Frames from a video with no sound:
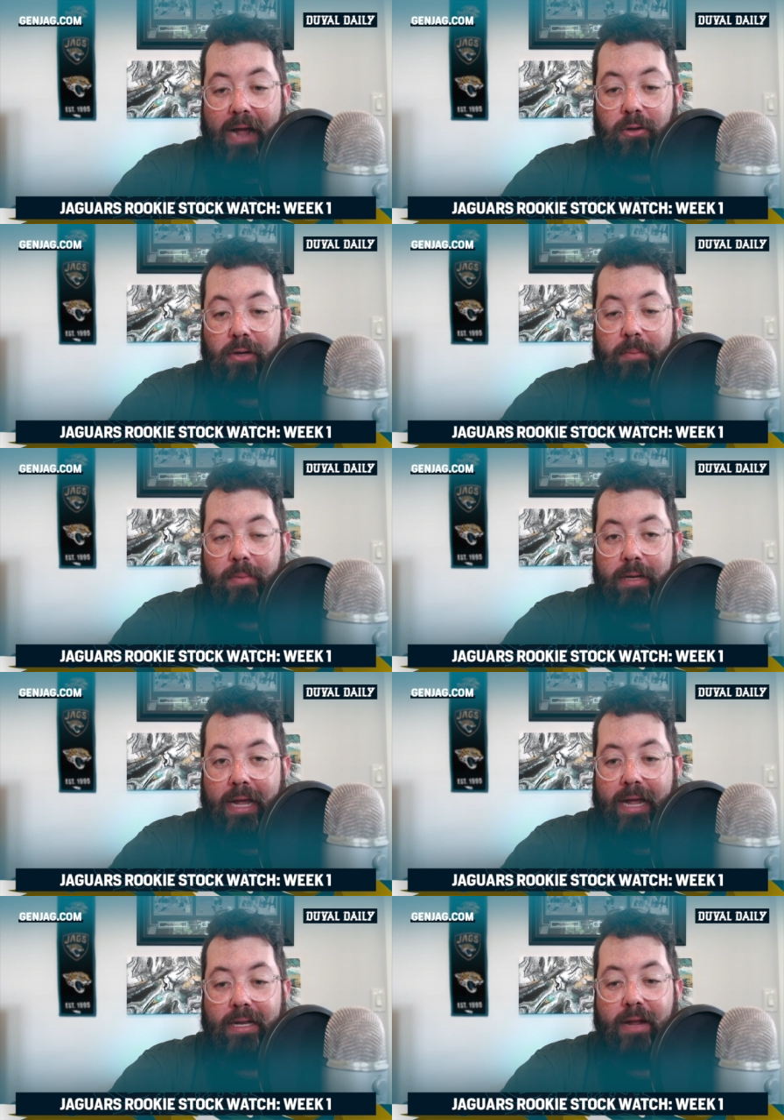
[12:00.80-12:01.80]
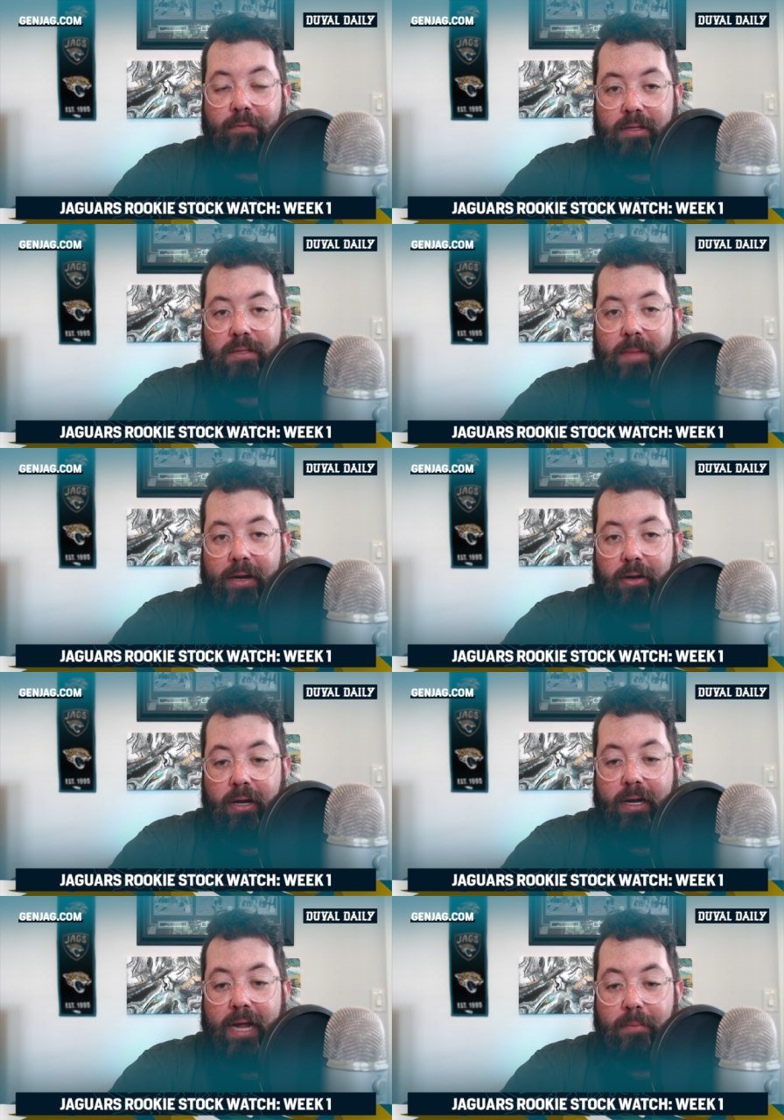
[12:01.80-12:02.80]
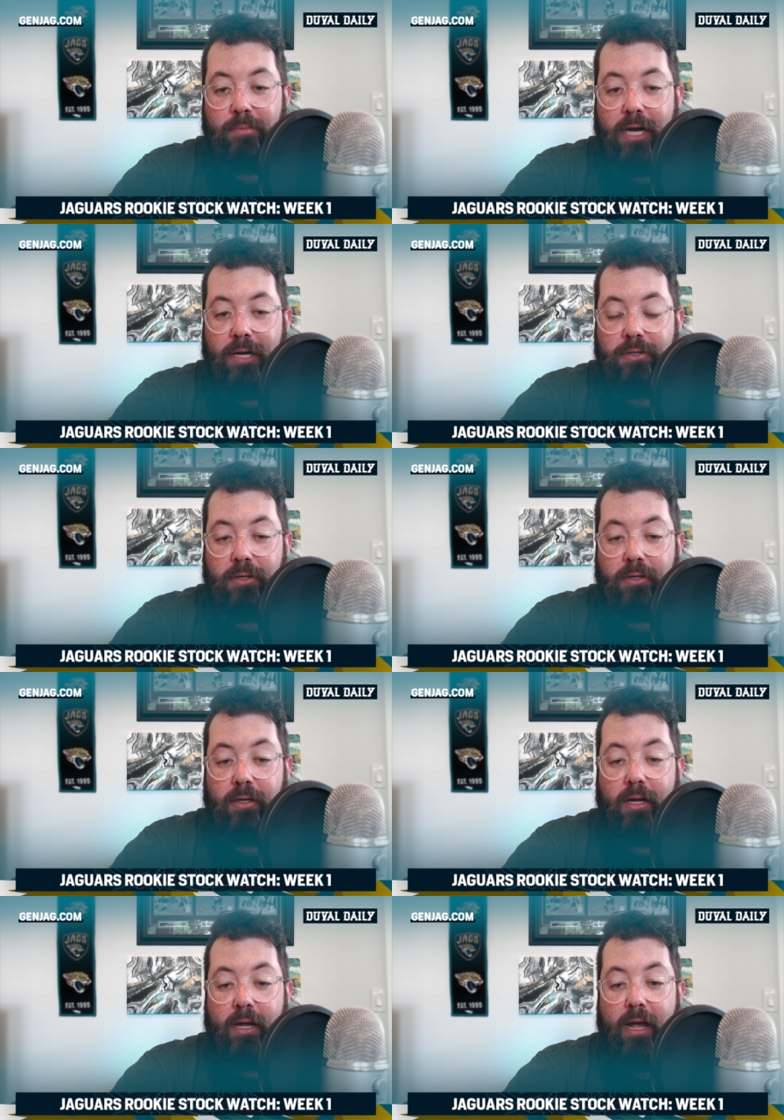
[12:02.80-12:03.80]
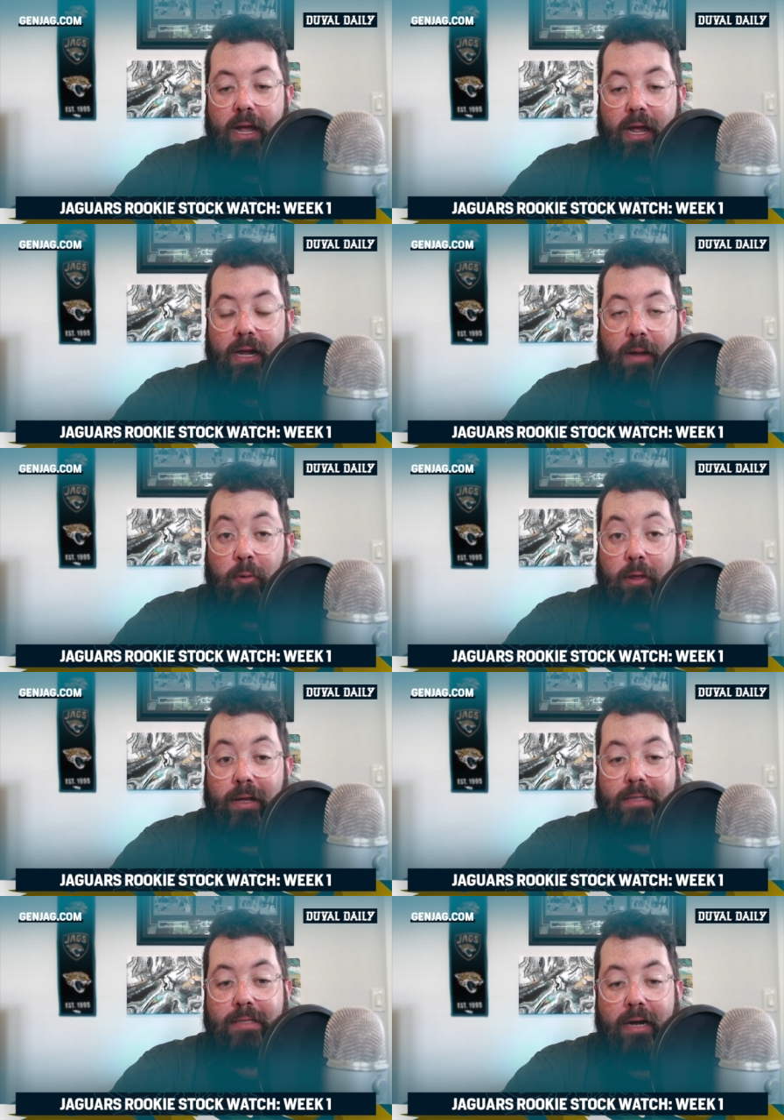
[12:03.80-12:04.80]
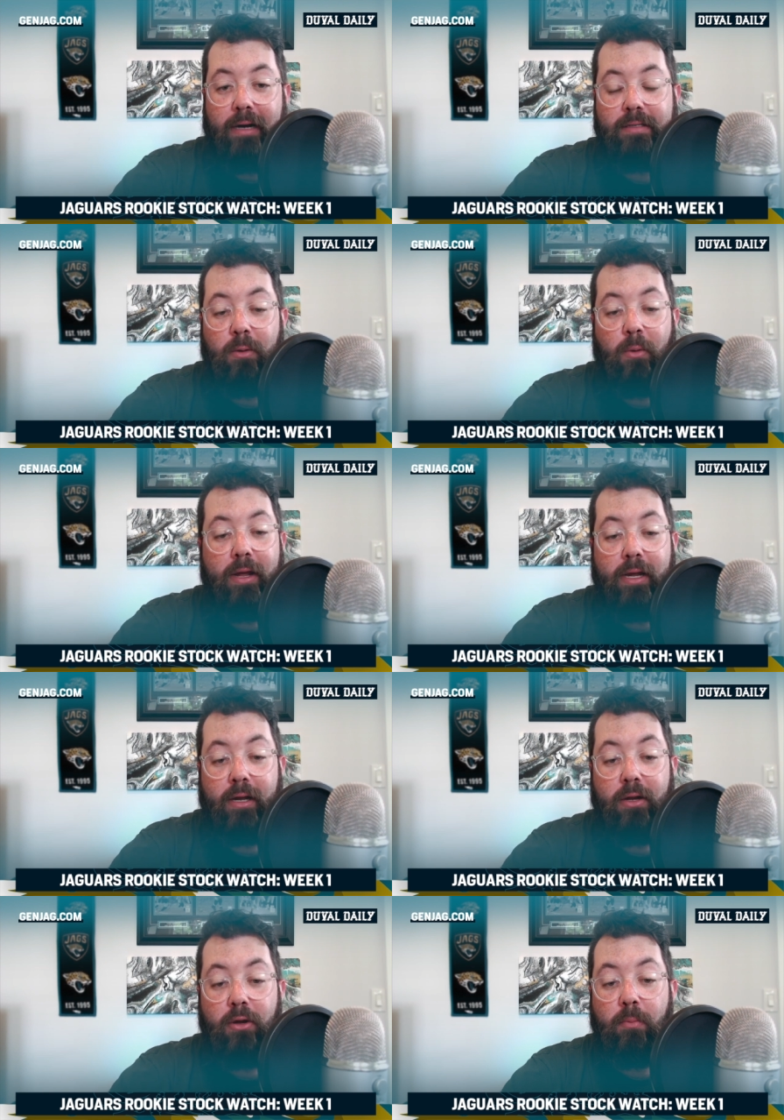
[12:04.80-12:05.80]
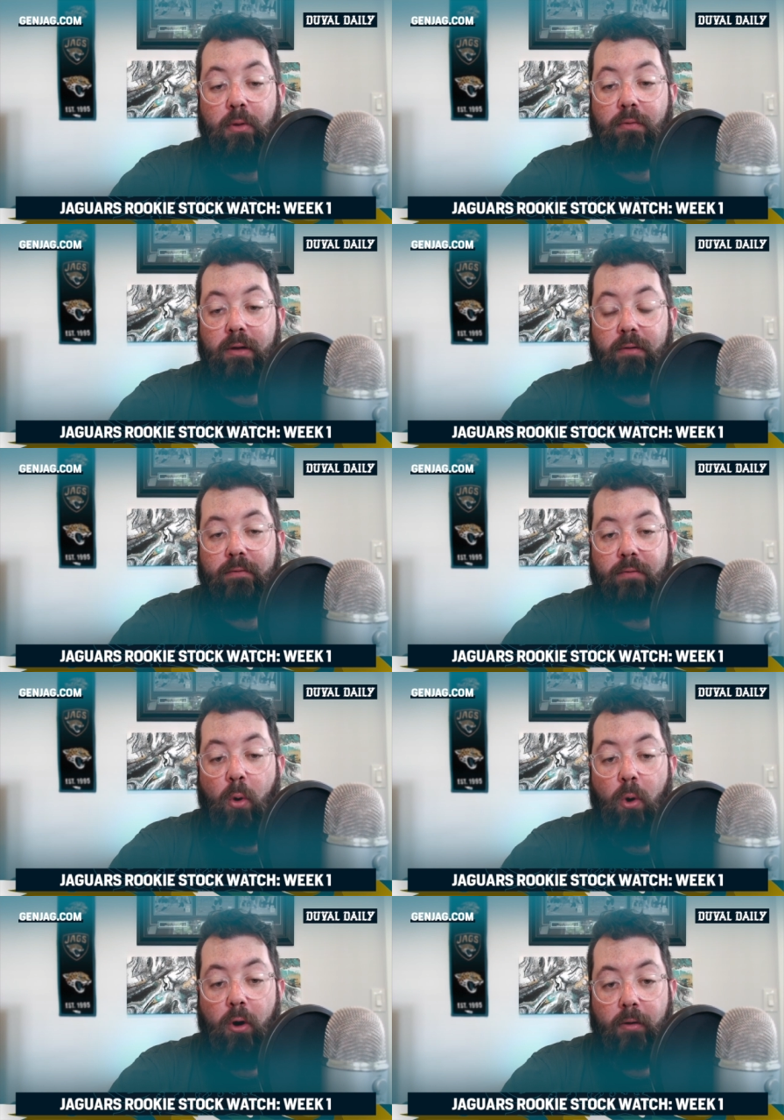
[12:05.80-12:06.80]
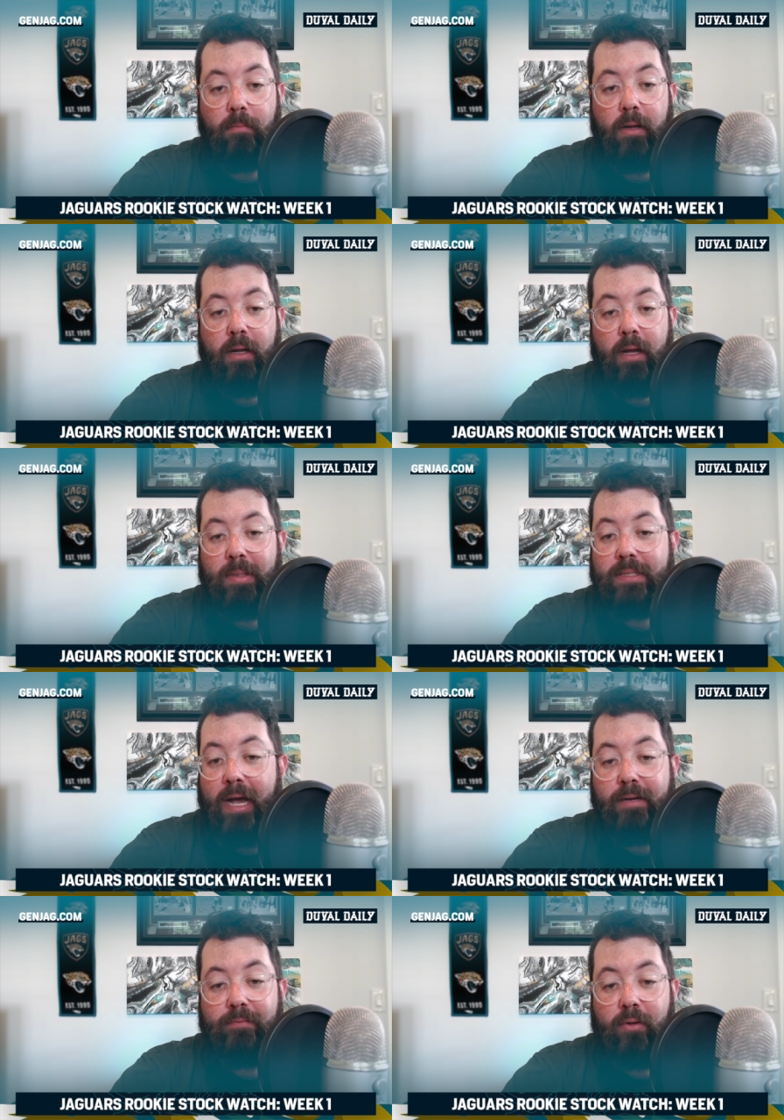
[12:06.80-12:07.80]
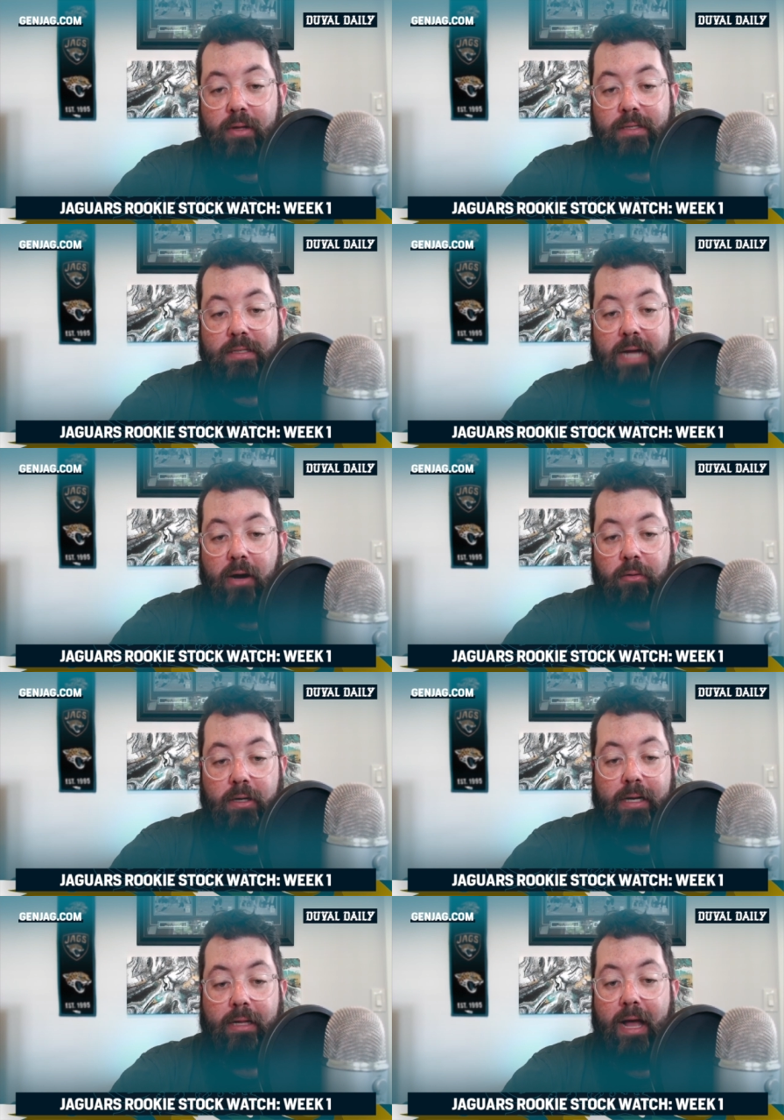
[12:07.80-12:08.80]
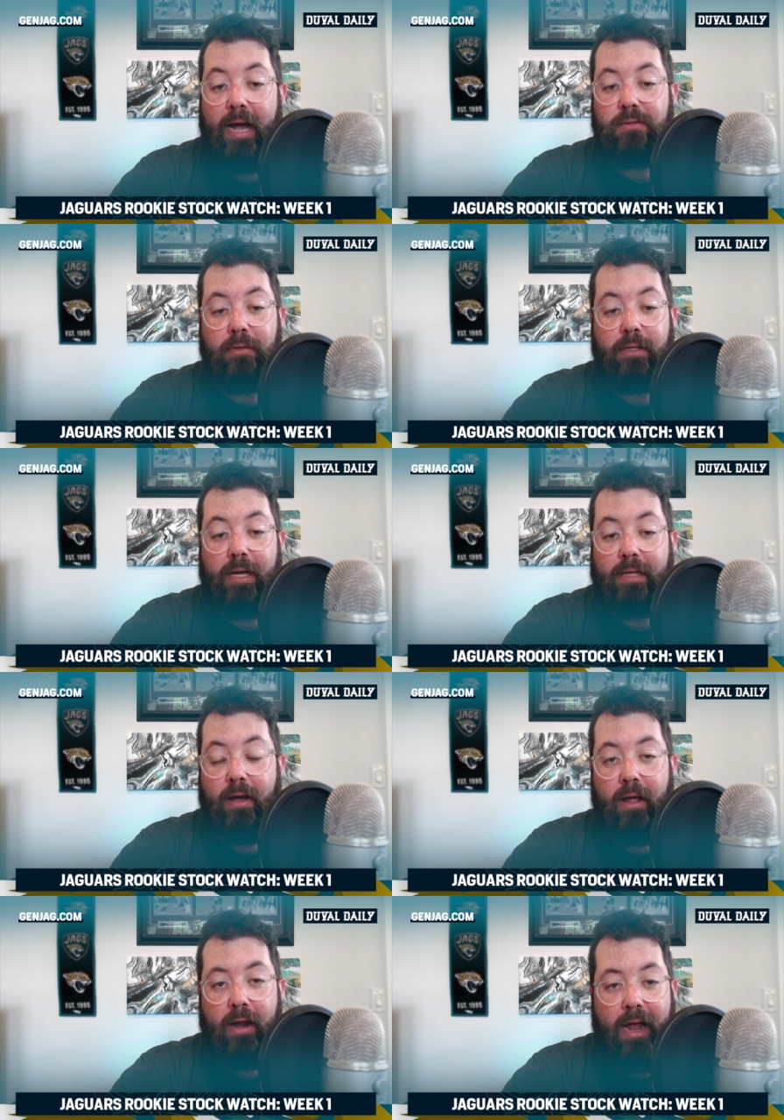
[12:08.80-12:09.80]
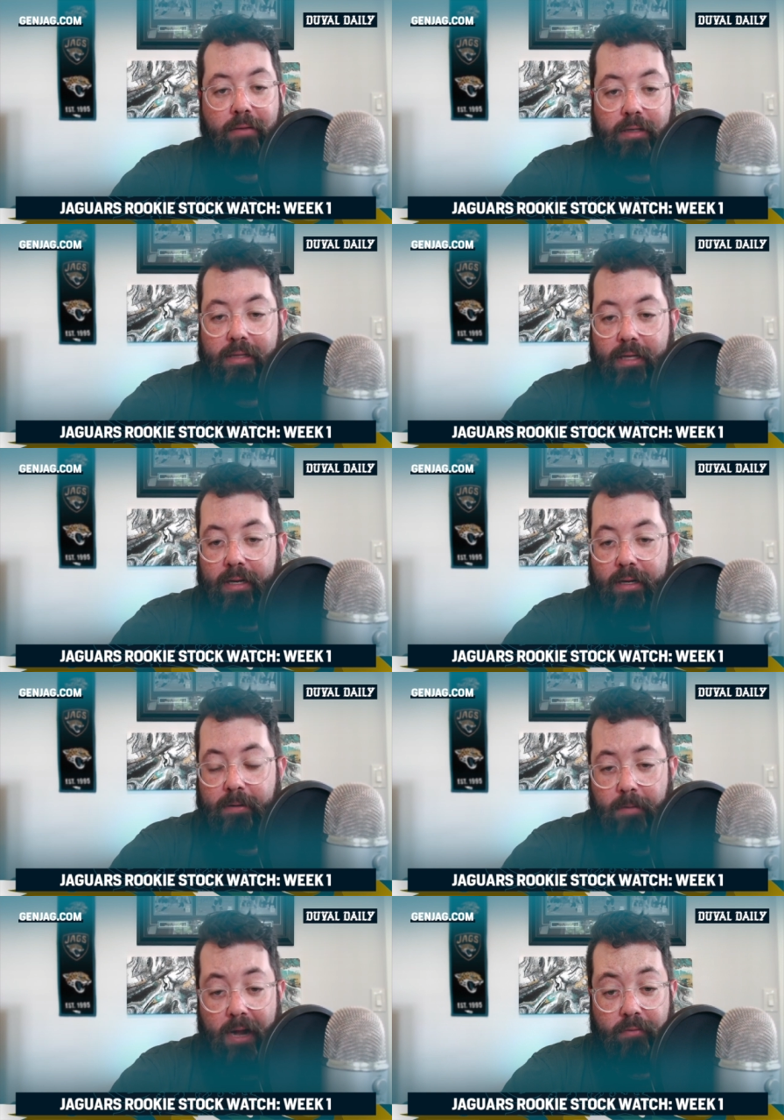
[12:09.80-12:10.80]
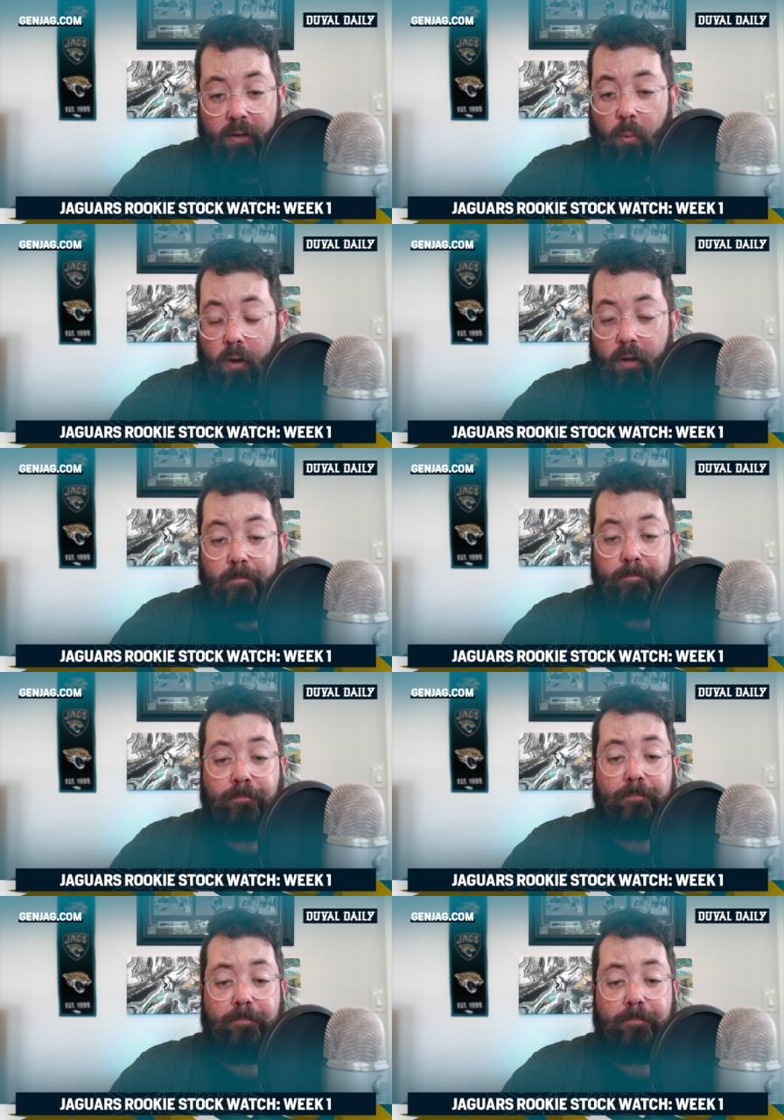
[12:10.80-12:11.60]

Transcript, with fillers: who can be a difference maker, a game changer, and I'm really excited to see what he can do moving forward. excited for this entire rookie class, really. I thought everything, everyone